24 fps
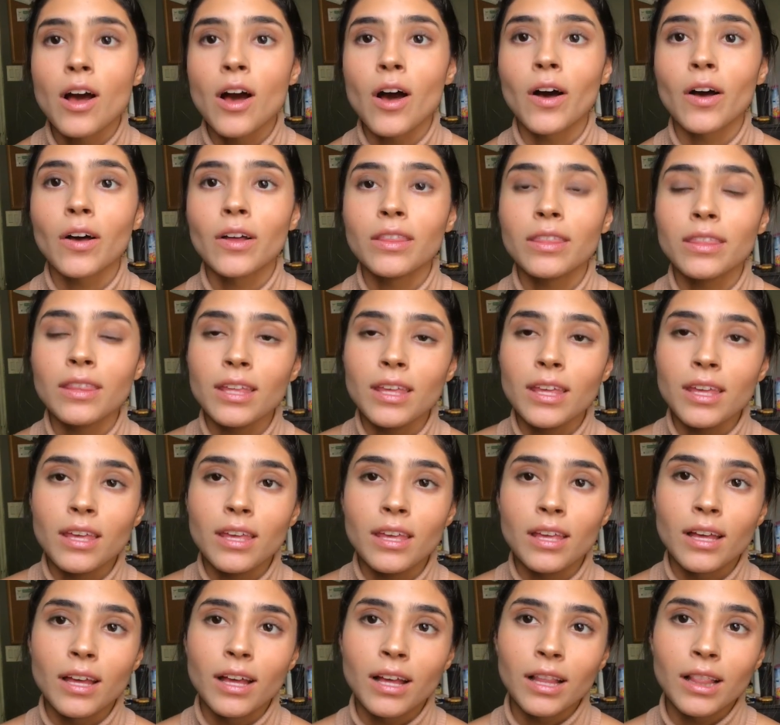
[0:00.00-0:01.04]
on
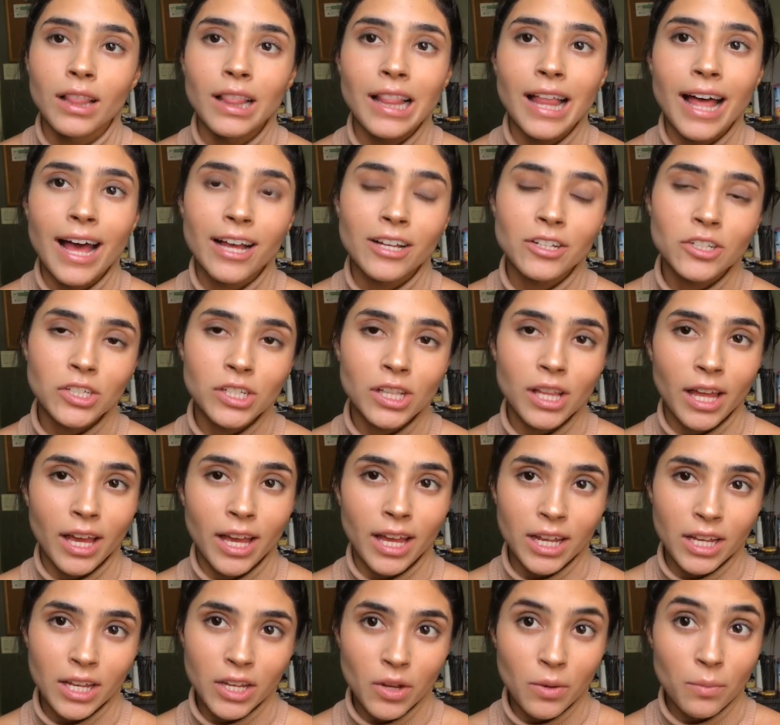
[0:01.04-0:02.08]
the lash
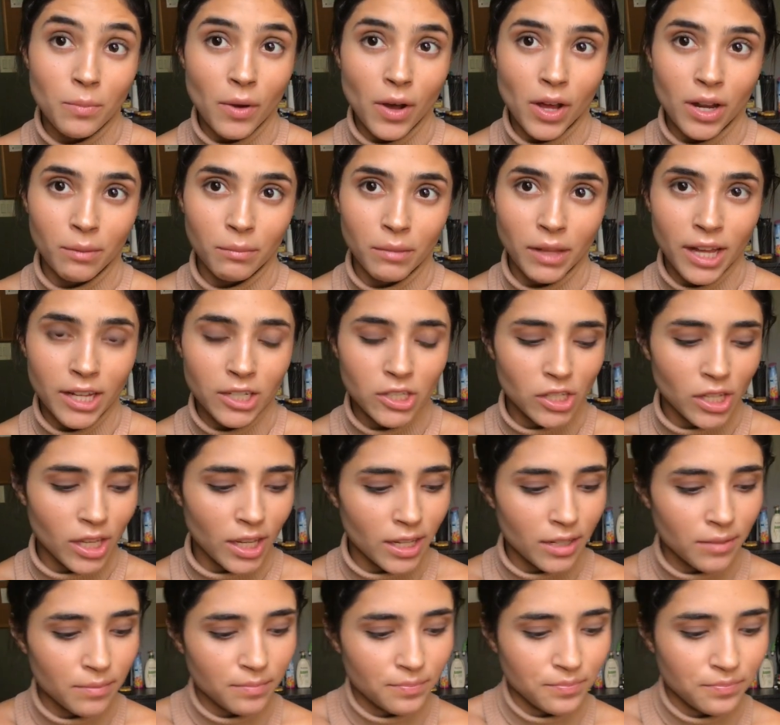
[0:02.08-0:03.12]
line, your bottom lash
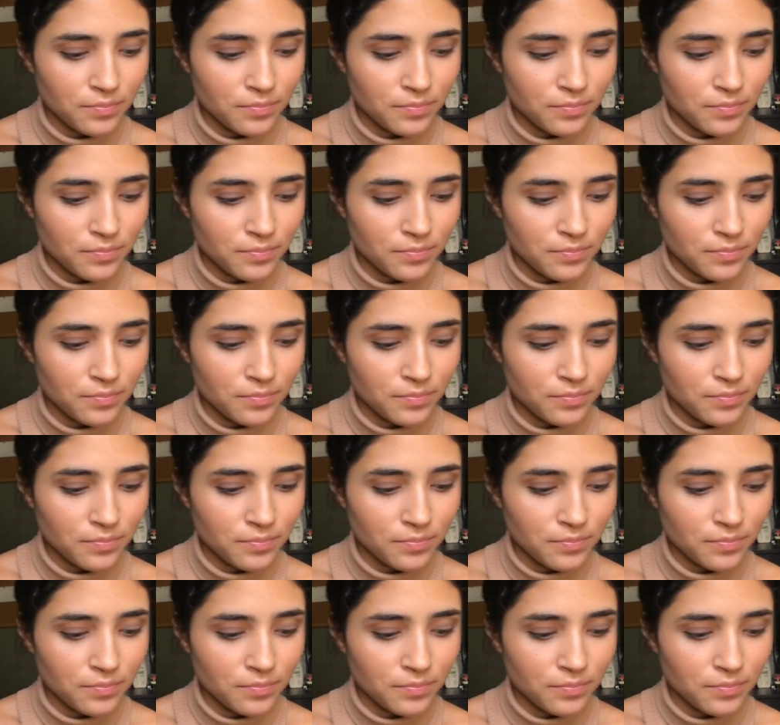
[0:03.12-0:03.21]
line.